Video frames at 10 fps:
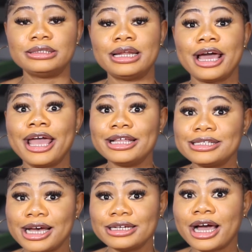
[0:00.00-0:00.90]
Then I
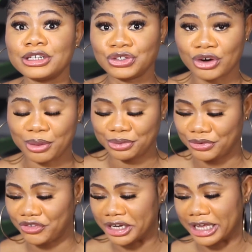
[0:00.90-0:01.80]
entered a trap.
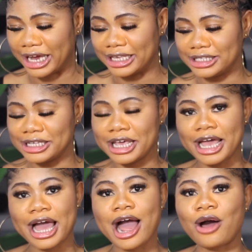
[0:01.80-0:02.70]
Really, guys,
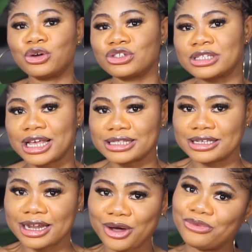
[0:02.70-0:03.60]
I was just
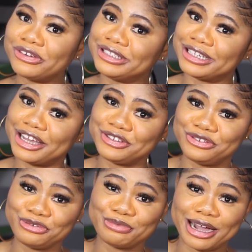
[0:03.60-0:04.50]
asking her, what did I
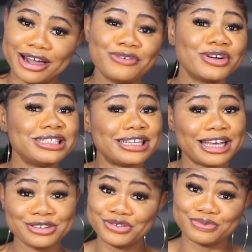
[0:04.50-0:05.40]
do, ma? What did
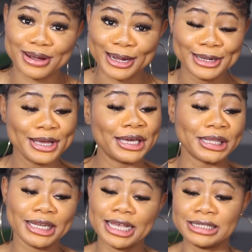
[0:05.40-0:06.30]
I do, ma?
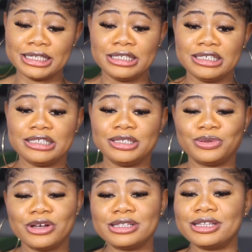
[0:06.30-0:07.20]
The next thing she
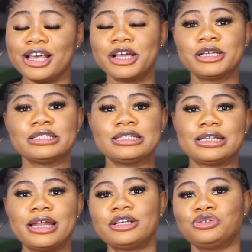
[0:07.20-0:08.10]
did was, she
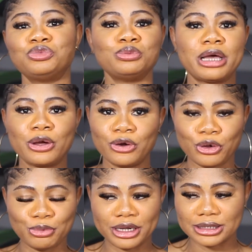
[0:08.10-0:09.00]
said I should bring my
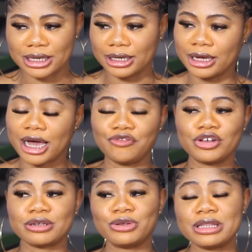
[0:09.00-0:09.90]
call up letter. At
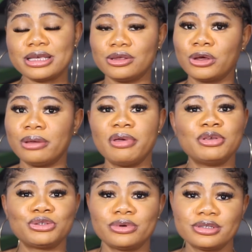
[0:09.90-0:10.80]
first, I was thinking, okay,
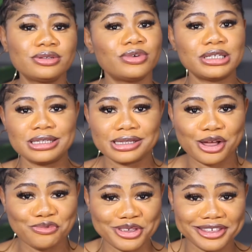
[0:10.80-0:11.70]
maybe she wants to
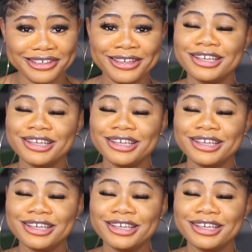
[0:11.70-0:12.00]
register me.